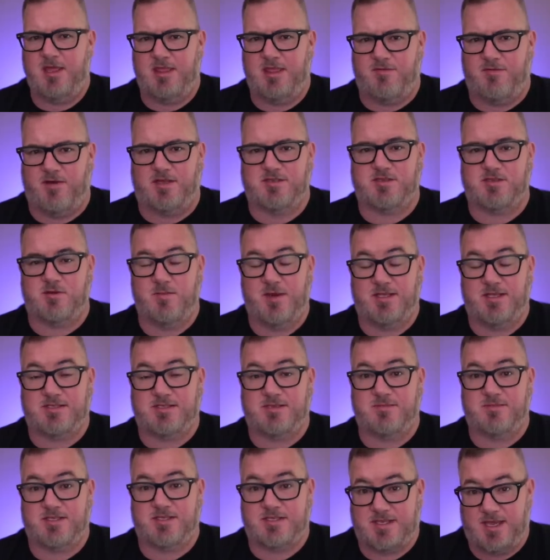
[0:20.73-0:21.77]
They've also made
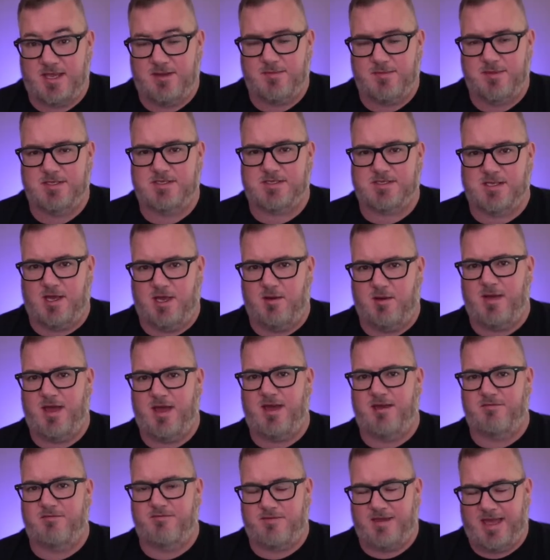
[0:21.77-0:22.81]
some statements
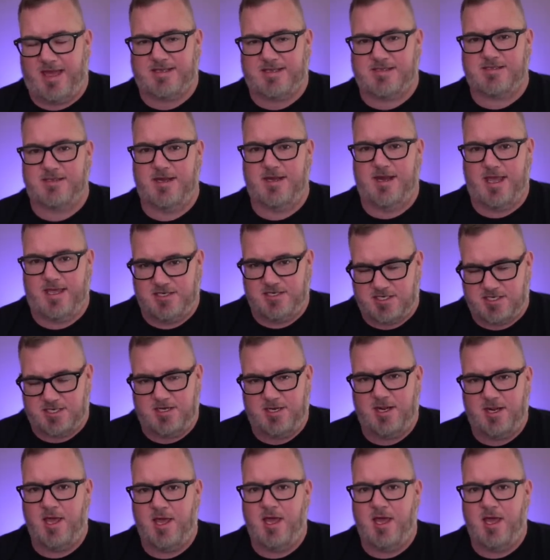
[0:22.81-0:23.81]
about vaccination.